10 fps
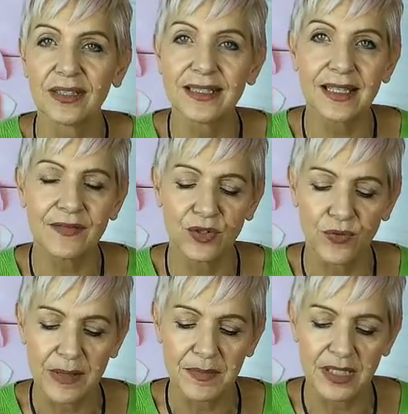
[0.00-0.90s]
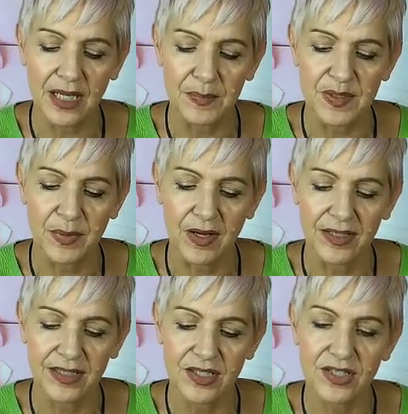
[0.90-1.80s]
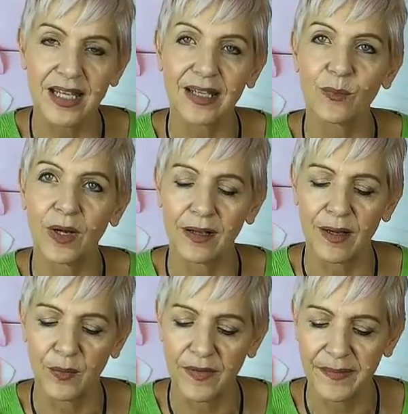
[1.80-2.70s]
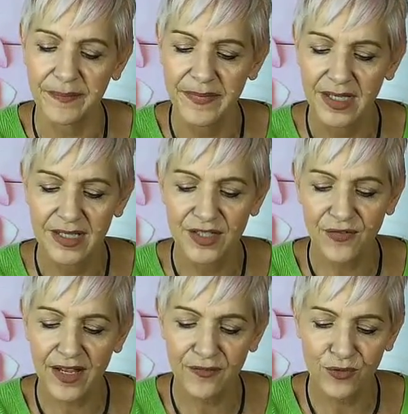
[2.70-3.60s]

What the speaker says: He's leaving all the empty cups behind. He's taking one cup with him. He's a faithful